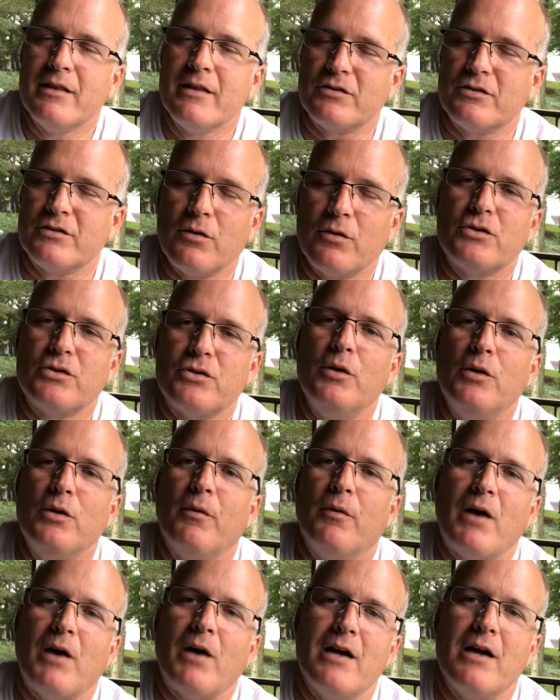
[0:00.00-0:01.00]
So the
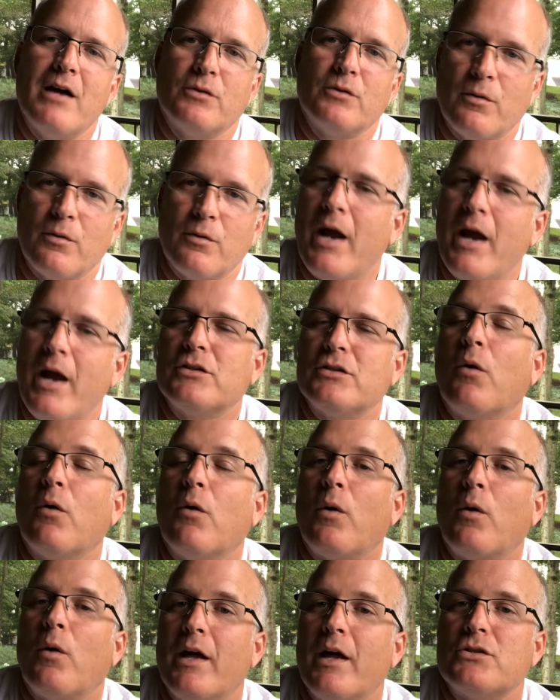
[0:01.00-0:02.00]
supervisor or, ex,
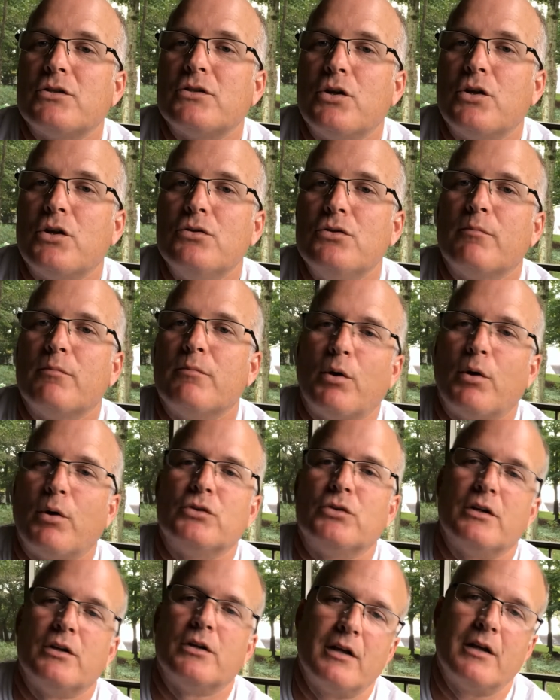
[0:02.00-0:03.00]
or an execution
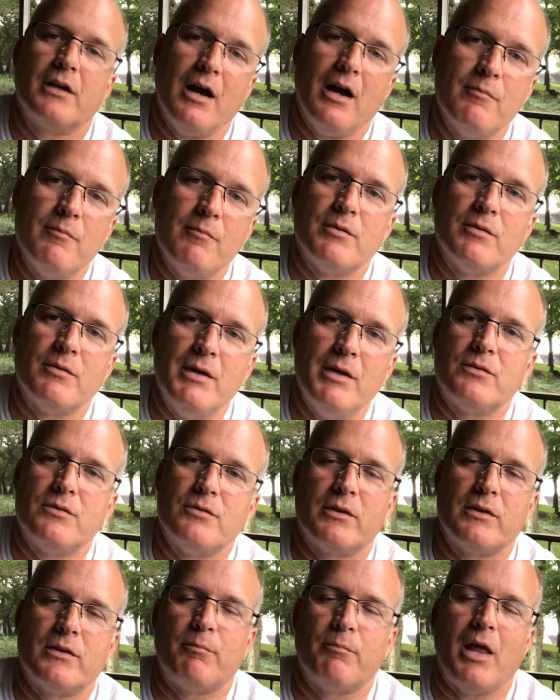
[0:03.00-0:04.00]
person comes and meets
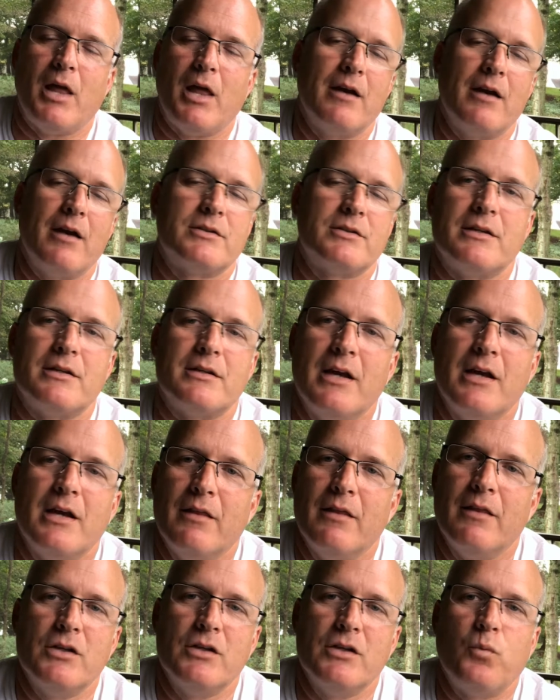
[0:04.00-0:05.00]
with the planner and says,
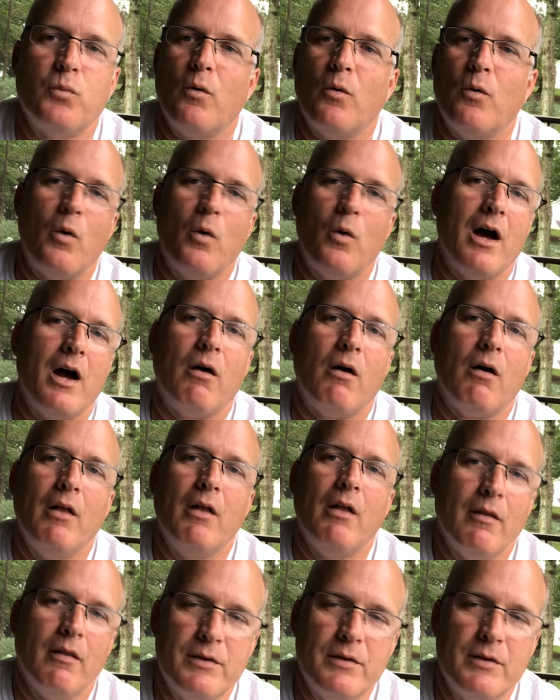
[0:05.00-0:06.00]
this went well,
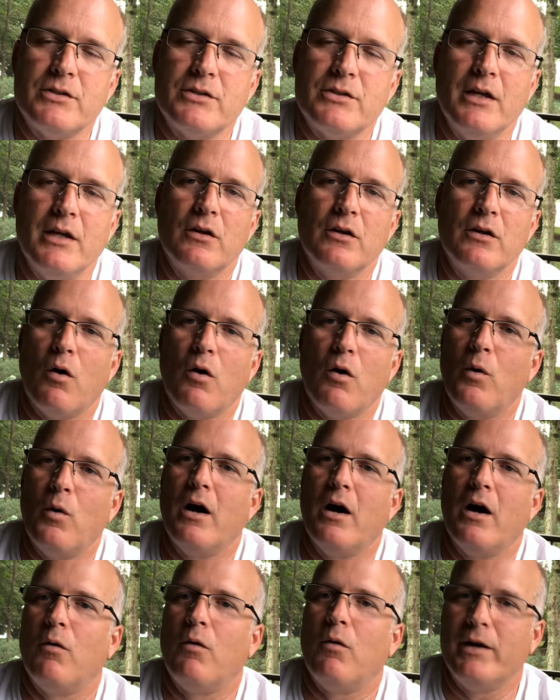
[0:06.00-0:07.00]
this didn't go
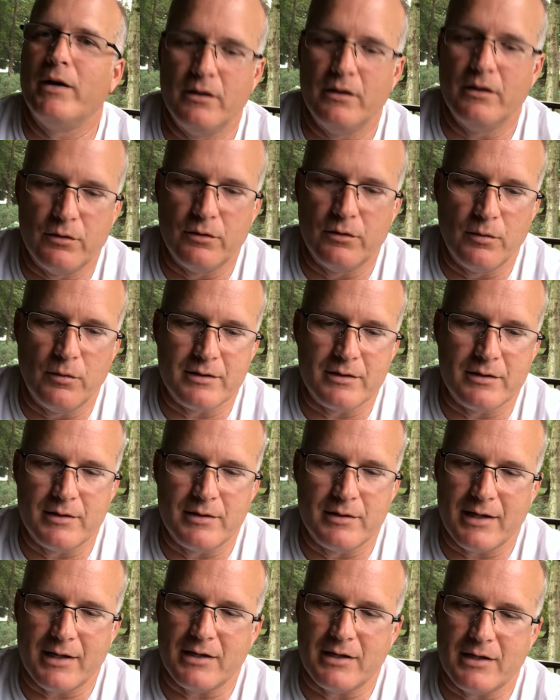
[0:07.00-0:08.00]
well, we need to do this
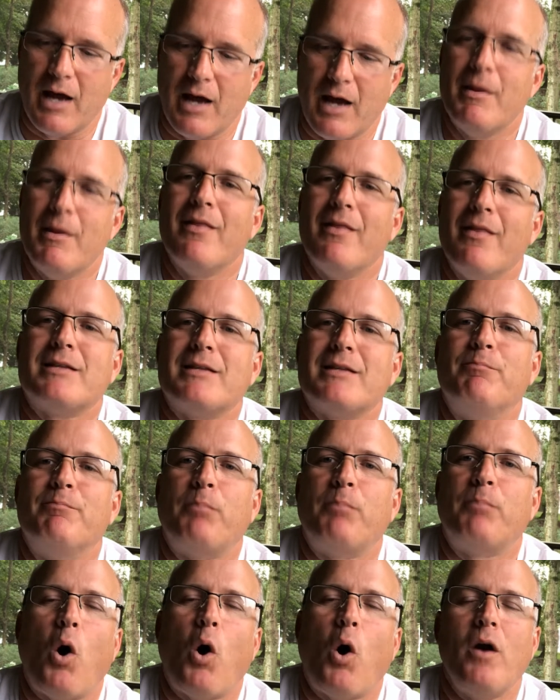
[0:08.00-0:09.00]
next time. That's
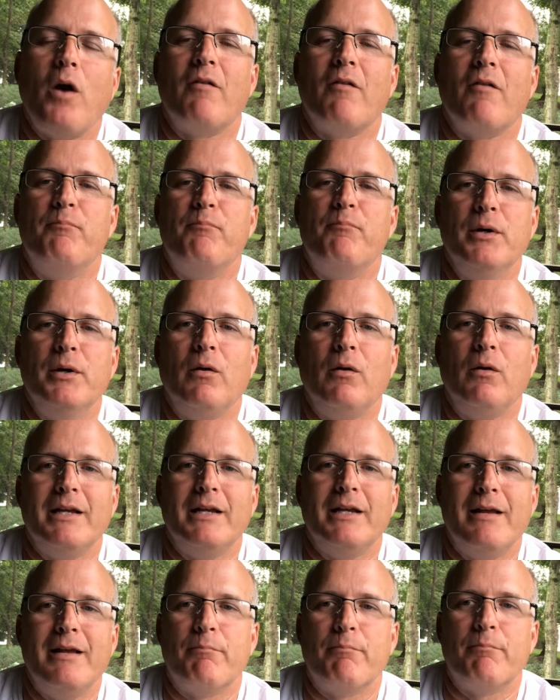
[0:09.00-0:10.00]
part of
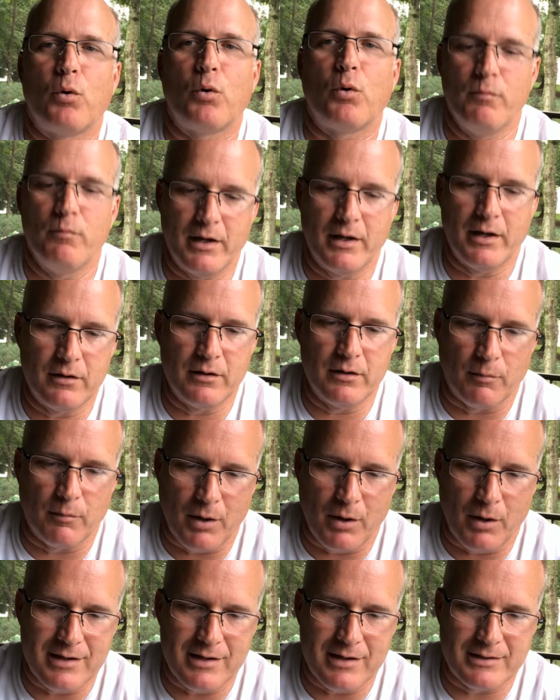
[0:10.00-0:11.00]
building improvement into your
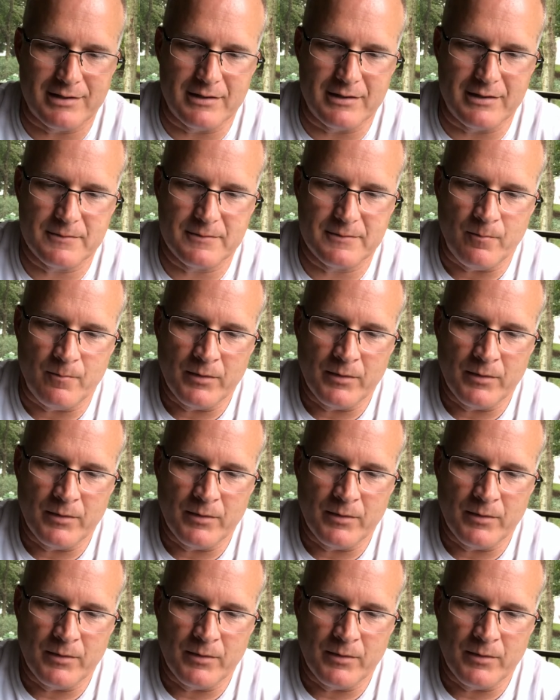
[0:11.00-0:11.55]
process